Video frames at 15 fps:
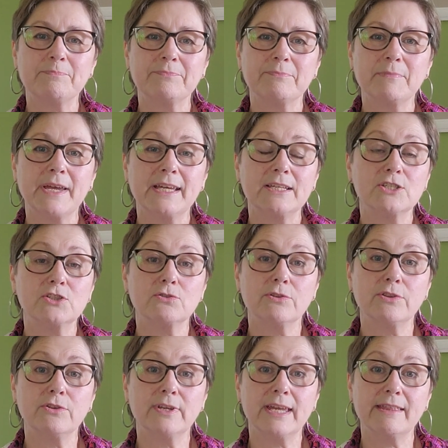making sure
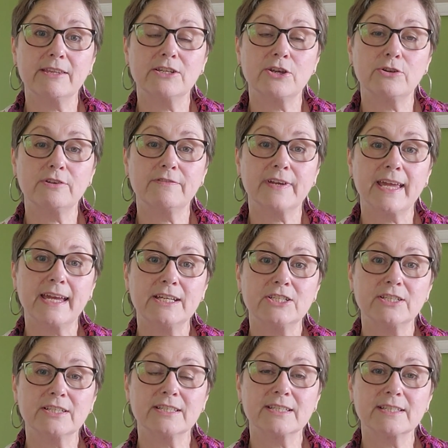that you get the
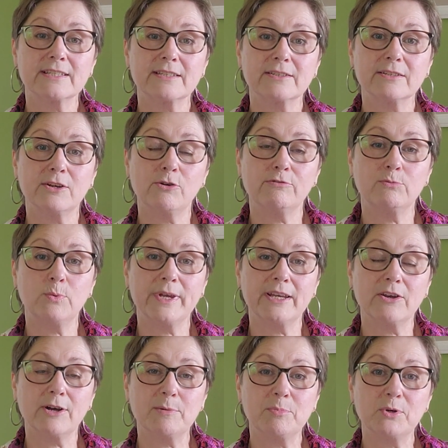notifications of when
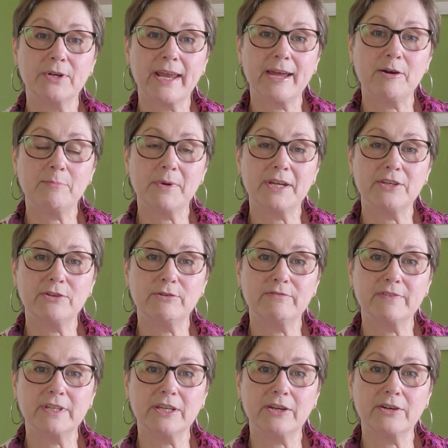I put out my new
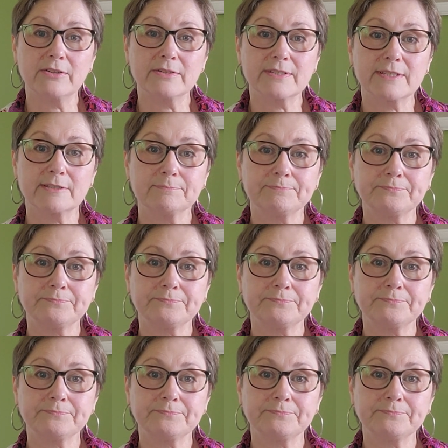videos.